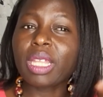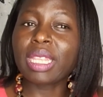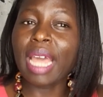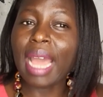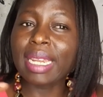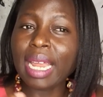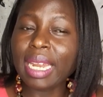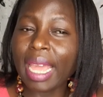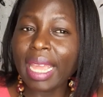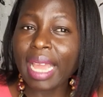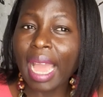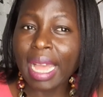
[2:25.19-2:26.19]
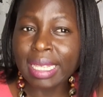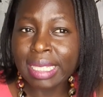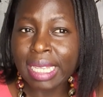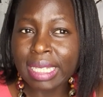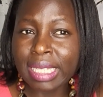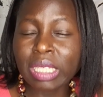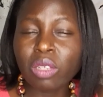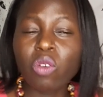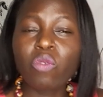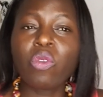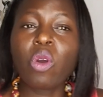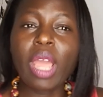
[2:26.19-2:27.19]
the underlying assets
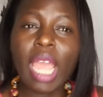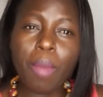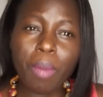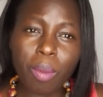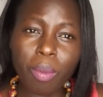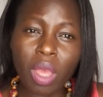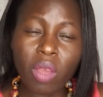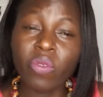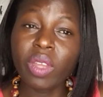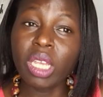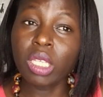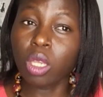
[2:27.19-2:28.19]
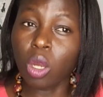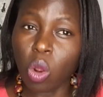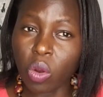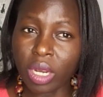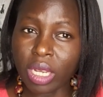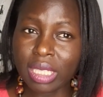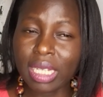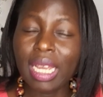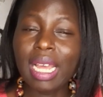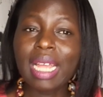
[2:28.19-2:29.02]
for MMF is low risk.